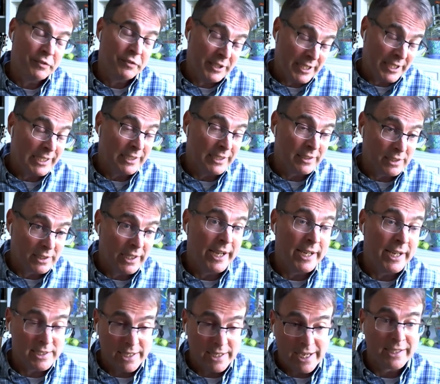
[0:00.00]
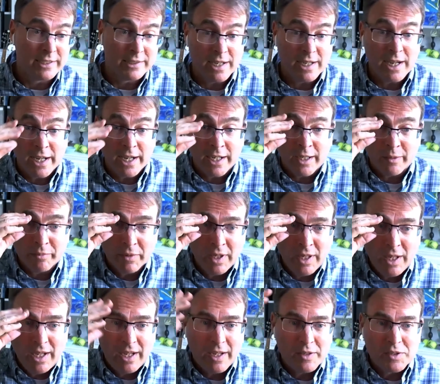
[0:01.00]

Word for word: fifteen clients at a time,